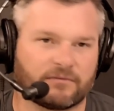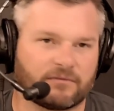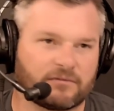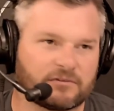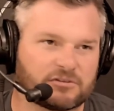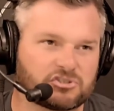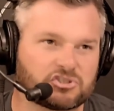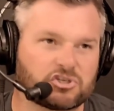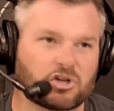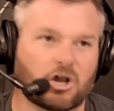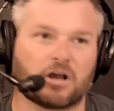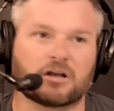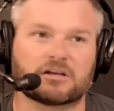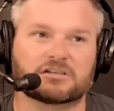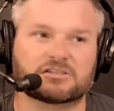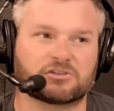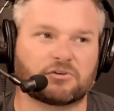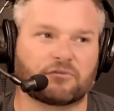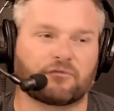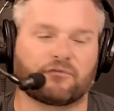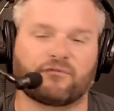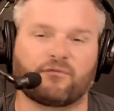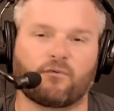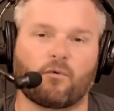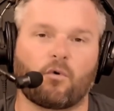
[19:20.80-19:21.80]
chunks
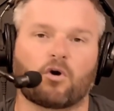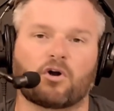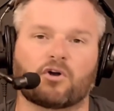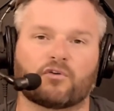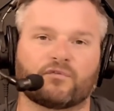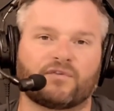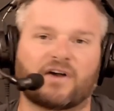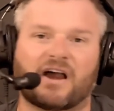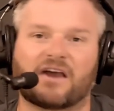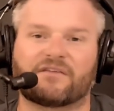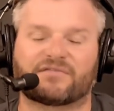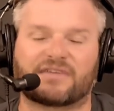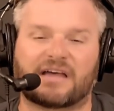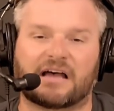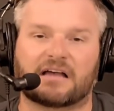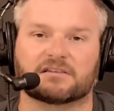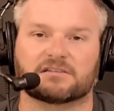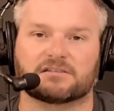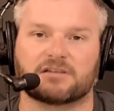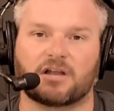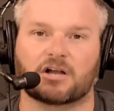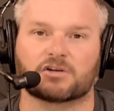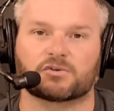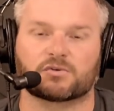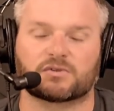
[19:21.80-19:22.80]
of $4,000 or
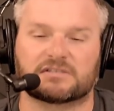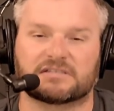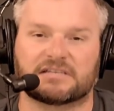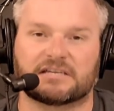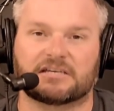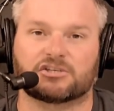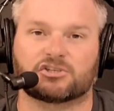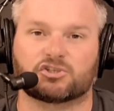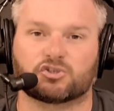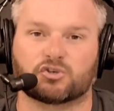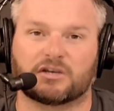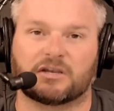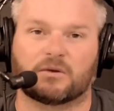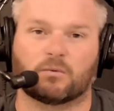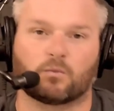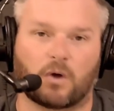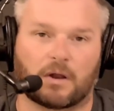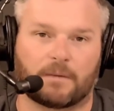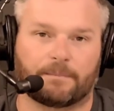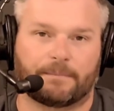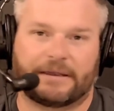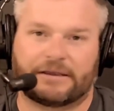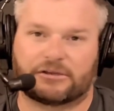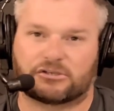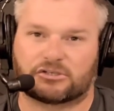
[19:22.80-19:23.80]
$5,000 worth of dentistry in
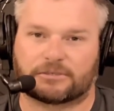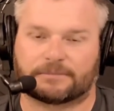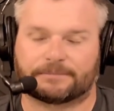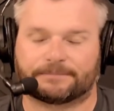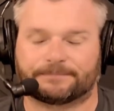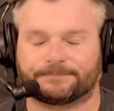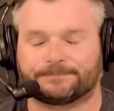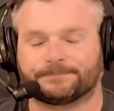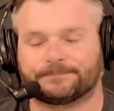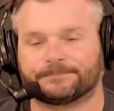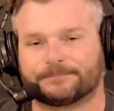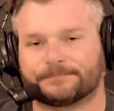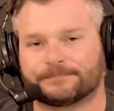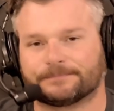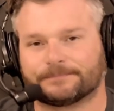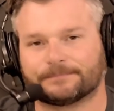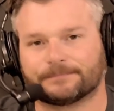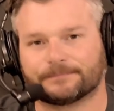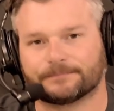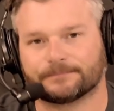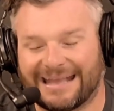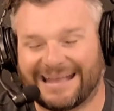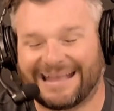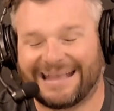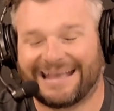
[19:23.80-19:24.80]
one patient.
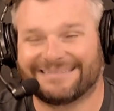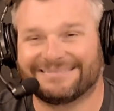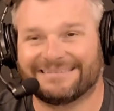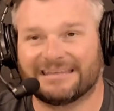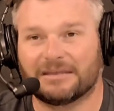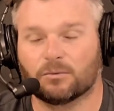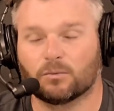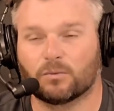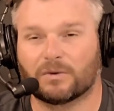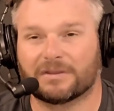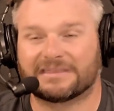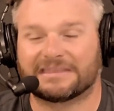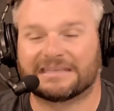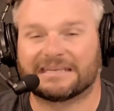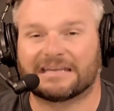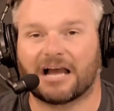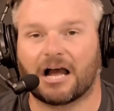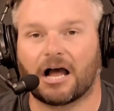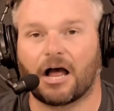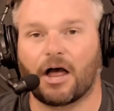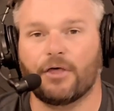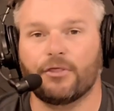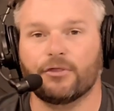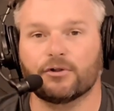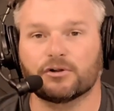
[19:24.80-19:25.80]
And then with the
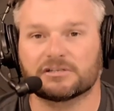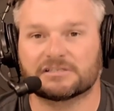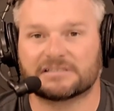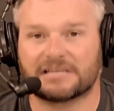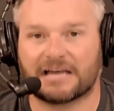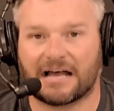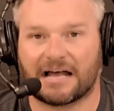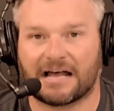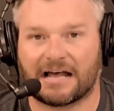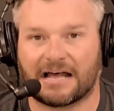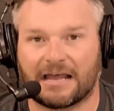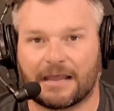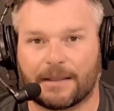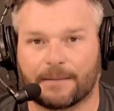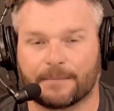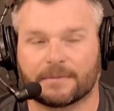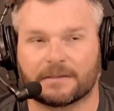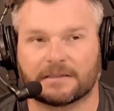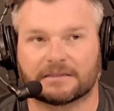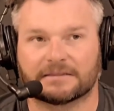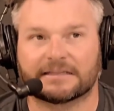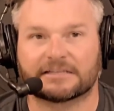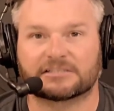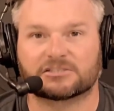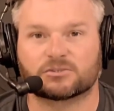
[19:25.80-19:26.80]
other time,
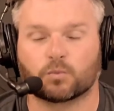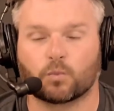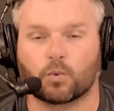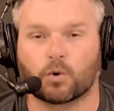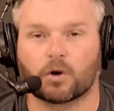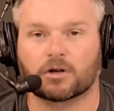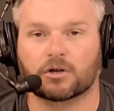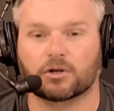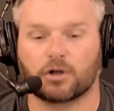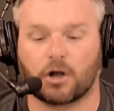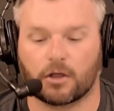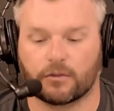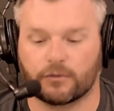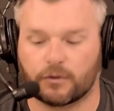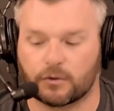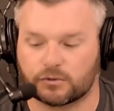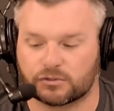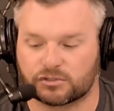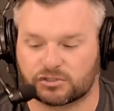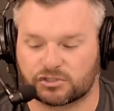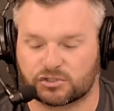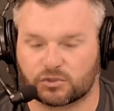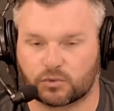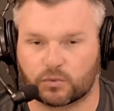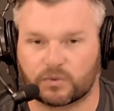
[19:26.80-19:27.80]
let's work on
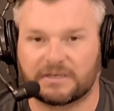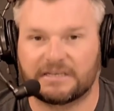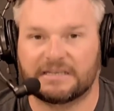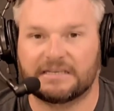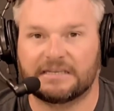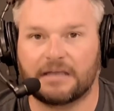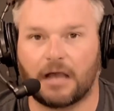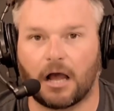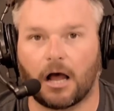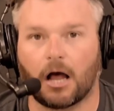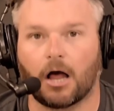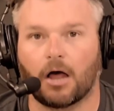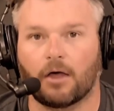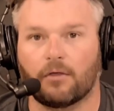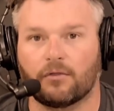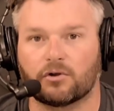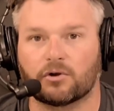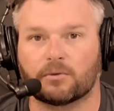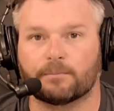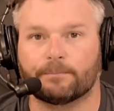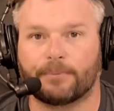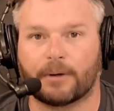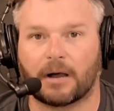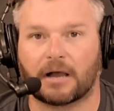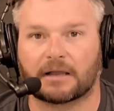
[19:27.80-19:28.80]
those three other
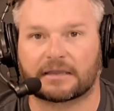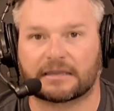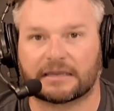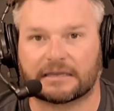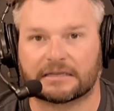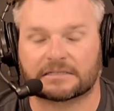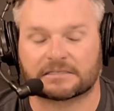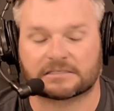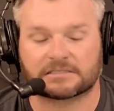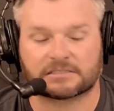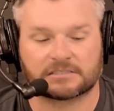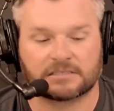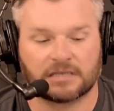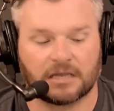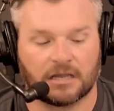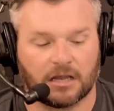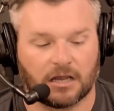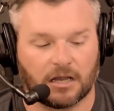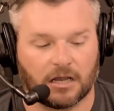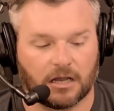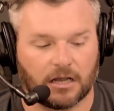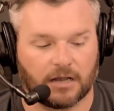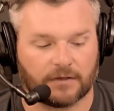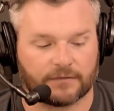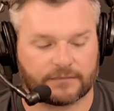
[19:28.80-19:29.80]
buckets
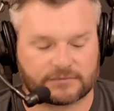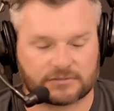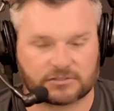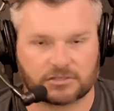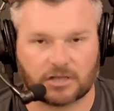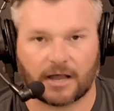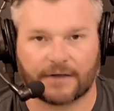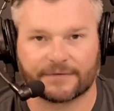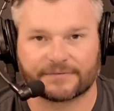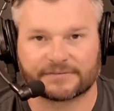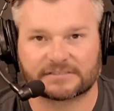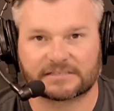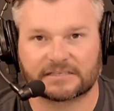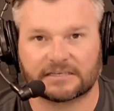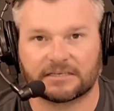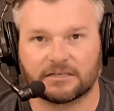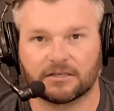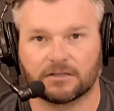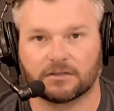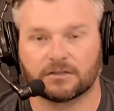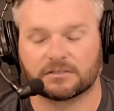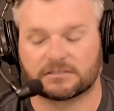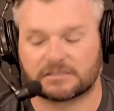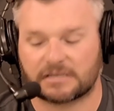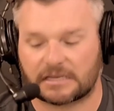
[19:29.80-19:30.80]
of soft
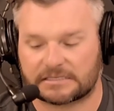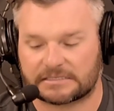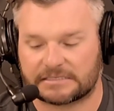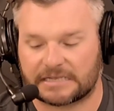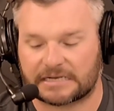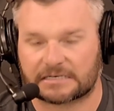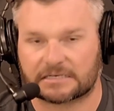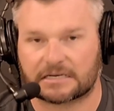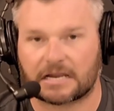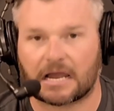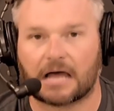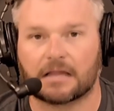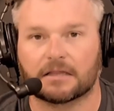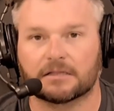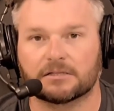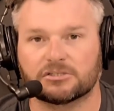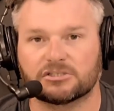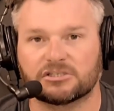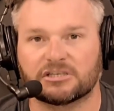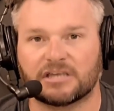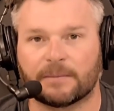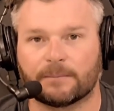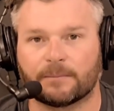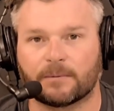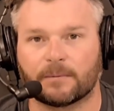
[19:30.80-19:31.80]
skills,
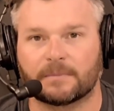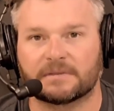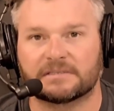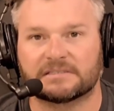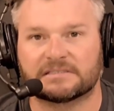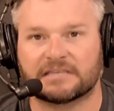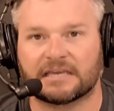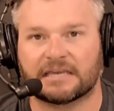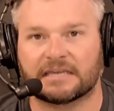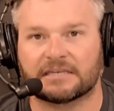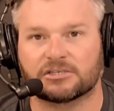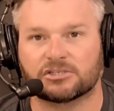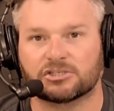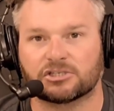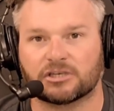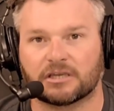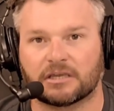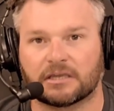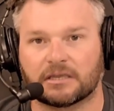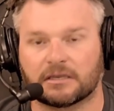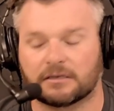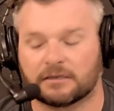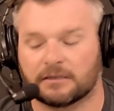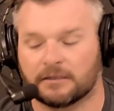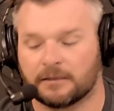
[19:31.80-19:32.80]
technology
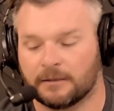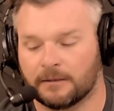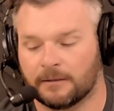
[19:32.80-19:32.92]
implementation,